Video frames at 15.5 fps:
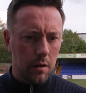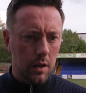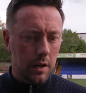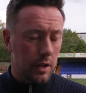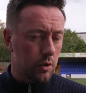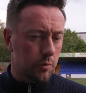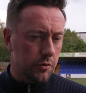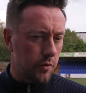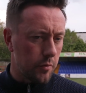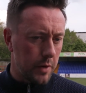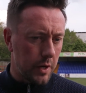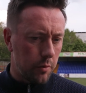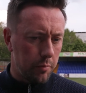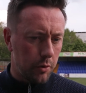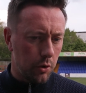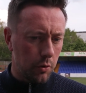and it comes from
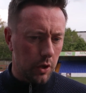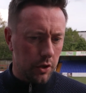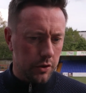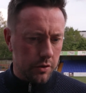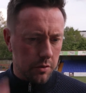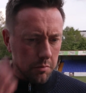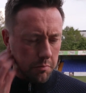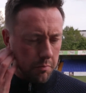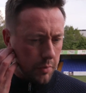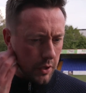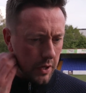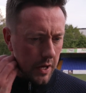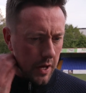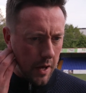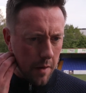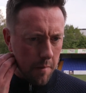our ball loss. But
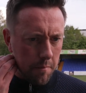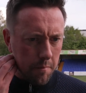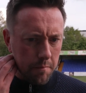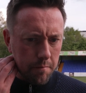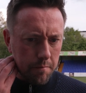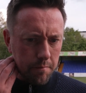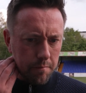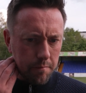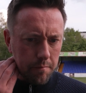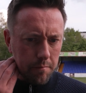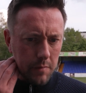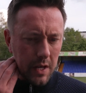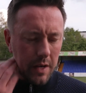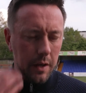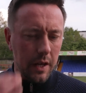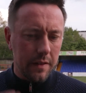um,
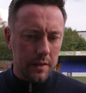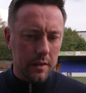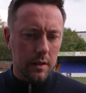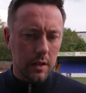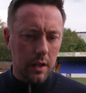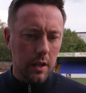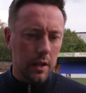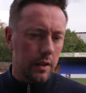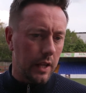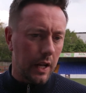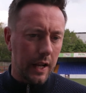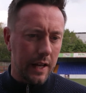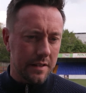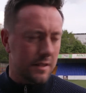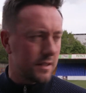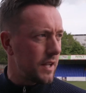in the
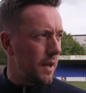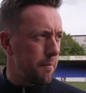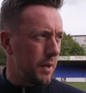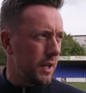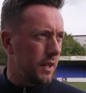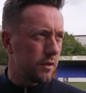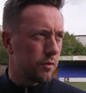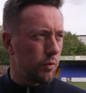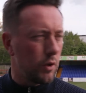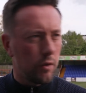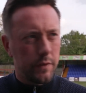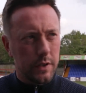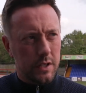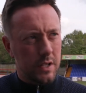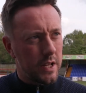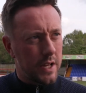last 10 minutes we're
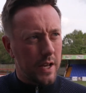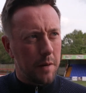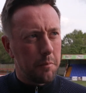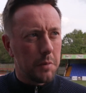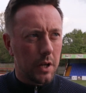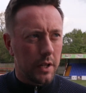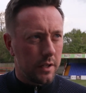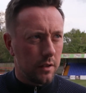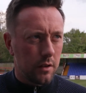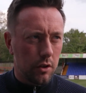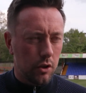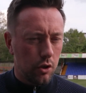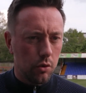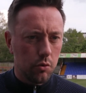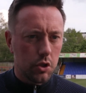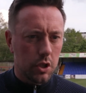obviously gambling
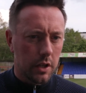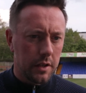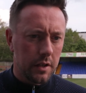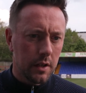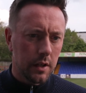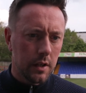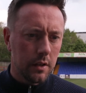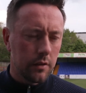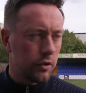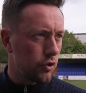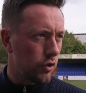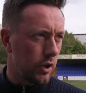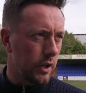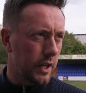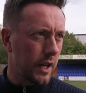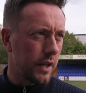hugely to try and